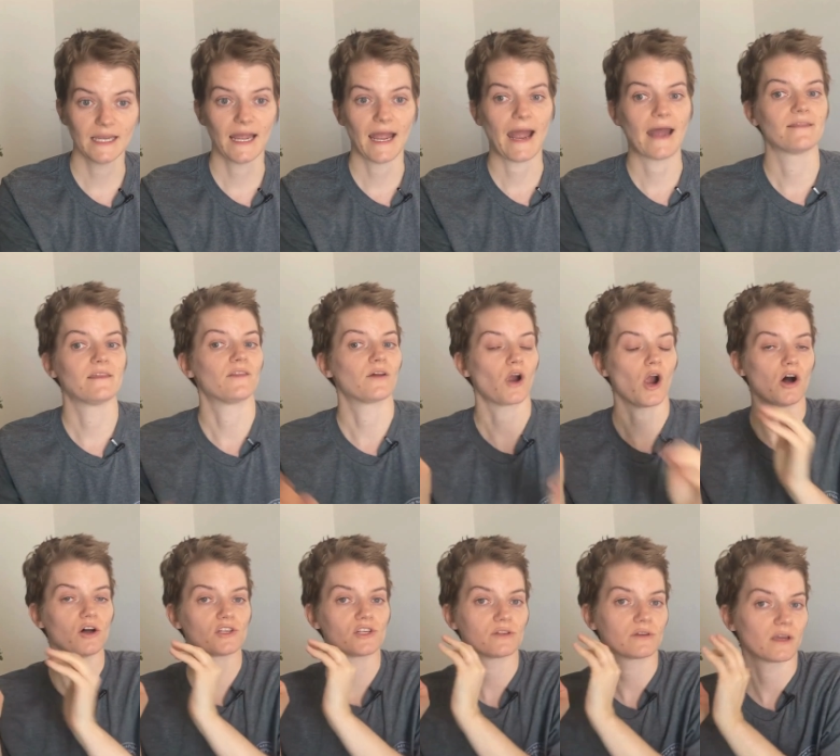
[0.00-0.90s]
And then they're
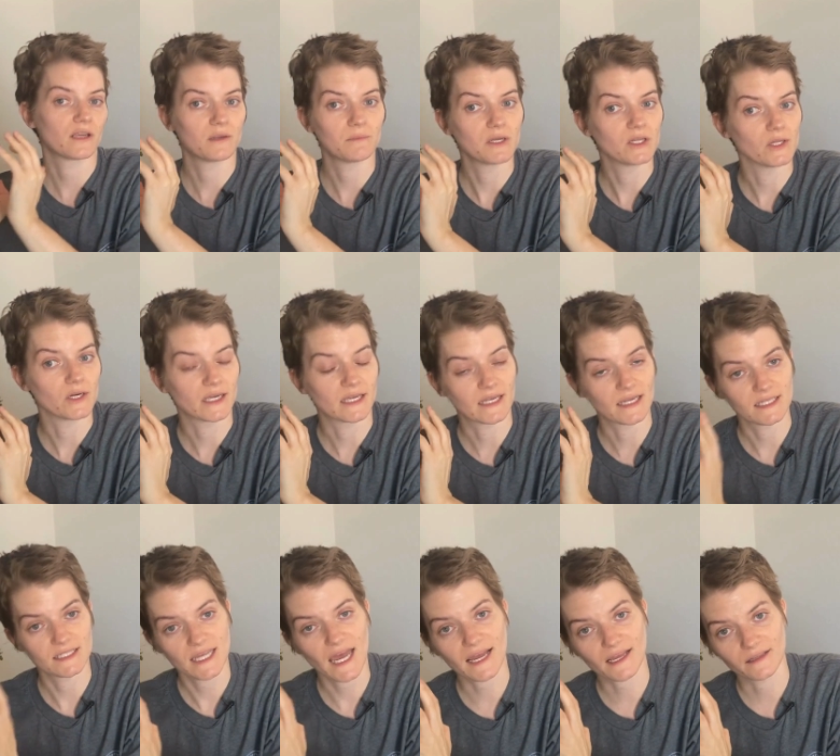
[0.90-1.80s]
also gonna be looking at
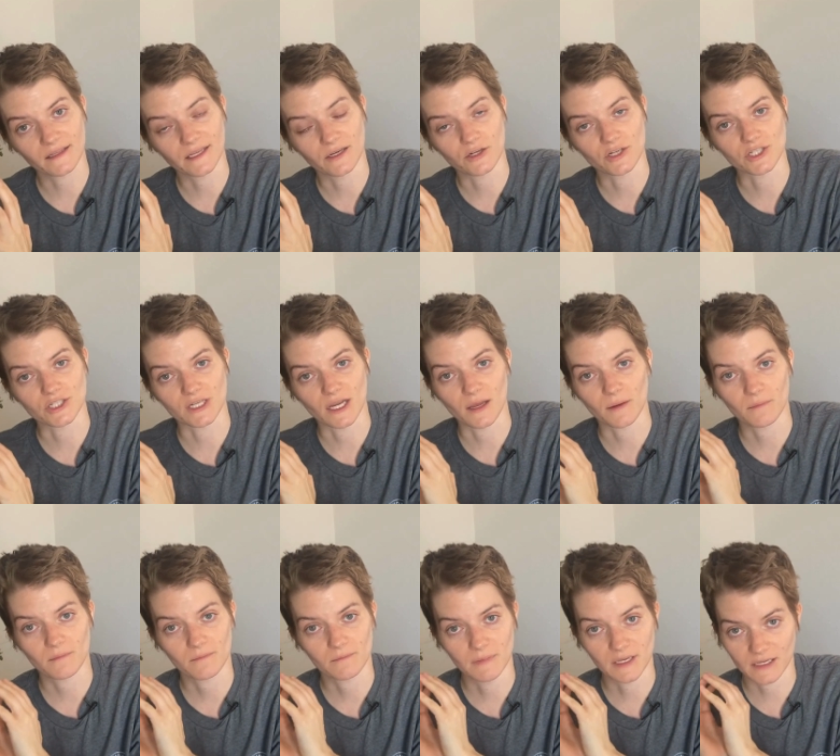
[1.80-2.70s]
tech
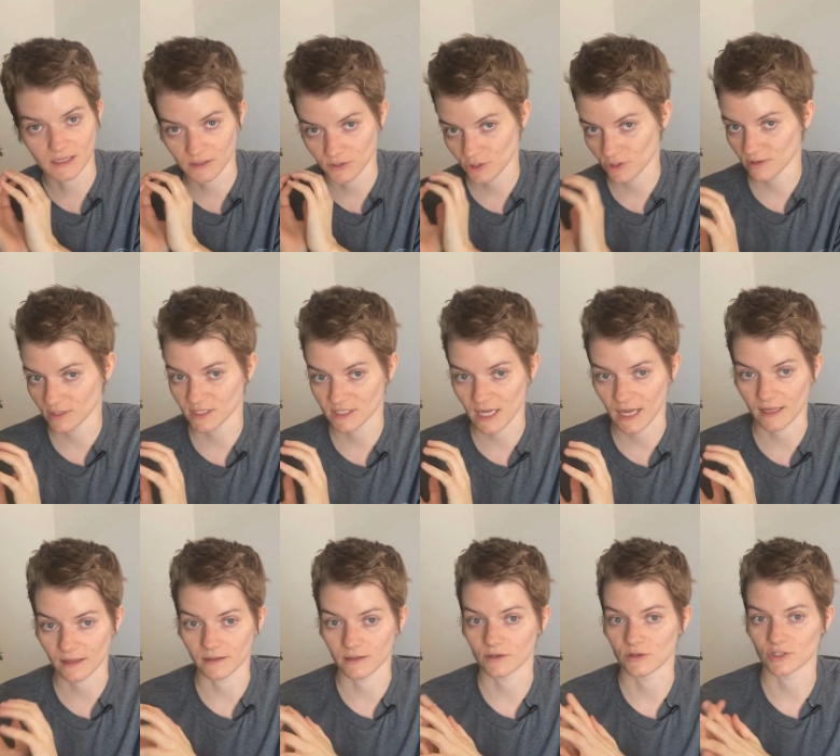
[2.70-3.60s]
leadership, making sure the
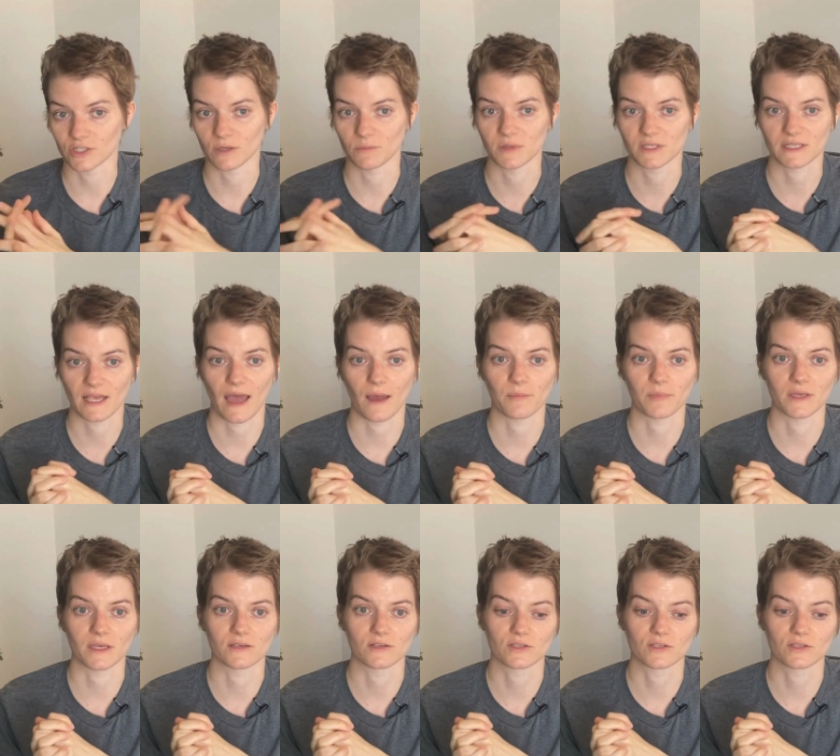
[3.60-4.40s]
tech leadership is happy.